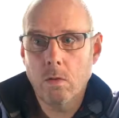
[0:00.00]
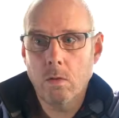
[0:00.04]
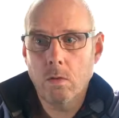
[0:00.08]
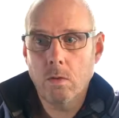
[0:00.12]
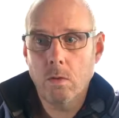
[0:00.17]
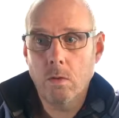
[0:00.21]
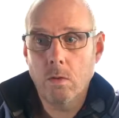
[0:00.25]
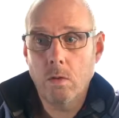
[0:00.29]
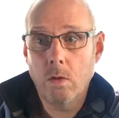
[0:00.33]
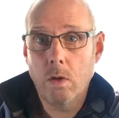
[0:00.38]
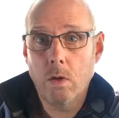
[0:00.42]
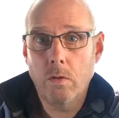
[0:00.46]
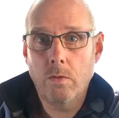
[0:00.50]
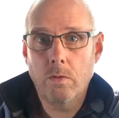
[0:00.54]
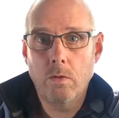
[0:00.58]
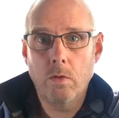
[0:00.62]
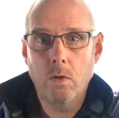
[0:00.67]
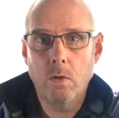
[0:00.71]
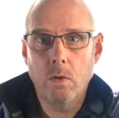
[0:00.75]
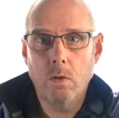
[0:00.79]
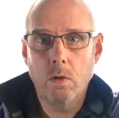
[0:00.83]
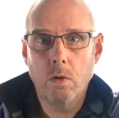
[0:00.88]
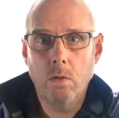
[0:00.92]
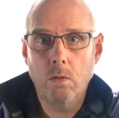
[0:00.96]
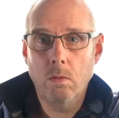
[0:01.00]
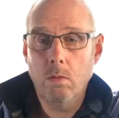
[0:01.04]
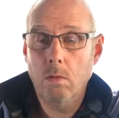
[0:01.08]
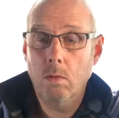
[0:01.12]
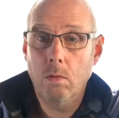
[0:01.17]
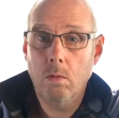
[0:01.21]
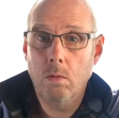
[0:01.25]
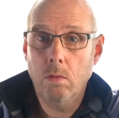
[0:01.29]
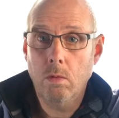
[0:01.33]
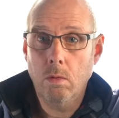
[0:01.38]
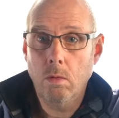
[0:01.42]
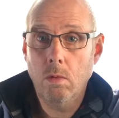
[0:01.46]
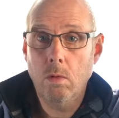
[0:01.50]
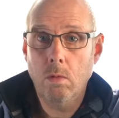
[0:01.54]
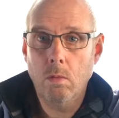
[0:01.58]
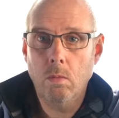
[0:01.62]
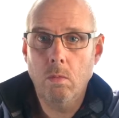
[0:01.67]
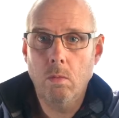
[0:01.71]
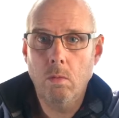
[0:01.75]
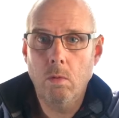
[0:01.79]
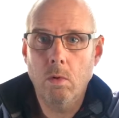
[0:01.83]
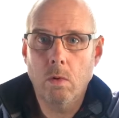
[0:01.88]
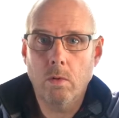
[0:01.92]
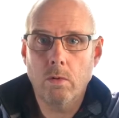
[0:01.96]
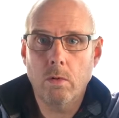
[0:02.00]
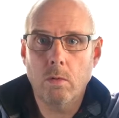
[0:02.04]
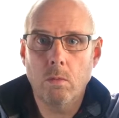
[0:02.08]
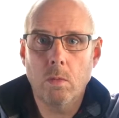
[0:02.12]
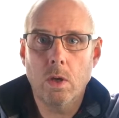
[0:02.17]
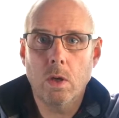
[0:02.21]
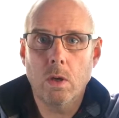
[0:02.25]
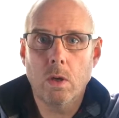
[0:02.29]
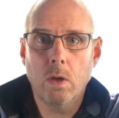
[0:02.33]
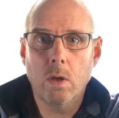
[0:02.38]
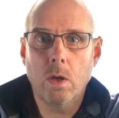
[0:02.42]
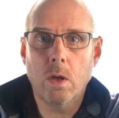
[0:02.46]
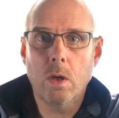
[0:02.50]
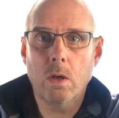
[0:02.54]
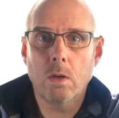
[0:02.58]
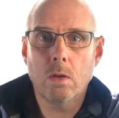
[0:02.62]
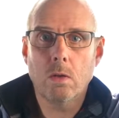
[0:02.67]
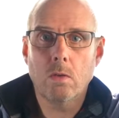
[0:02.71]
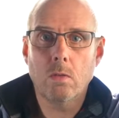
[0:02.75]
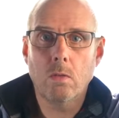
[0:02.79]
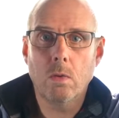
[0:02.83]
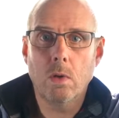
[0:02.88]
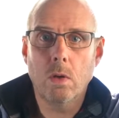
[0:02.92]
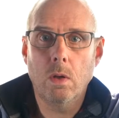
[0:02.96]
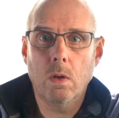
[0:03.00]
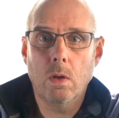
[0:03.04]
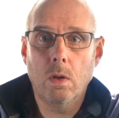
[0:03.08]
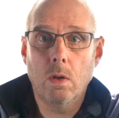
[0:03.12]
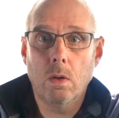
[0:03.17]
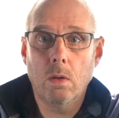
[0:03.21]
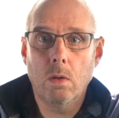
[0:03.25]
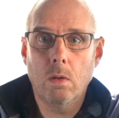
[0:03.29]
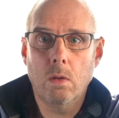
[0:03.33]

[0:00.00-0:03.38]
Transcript: So therefore, you have to make a guess, really.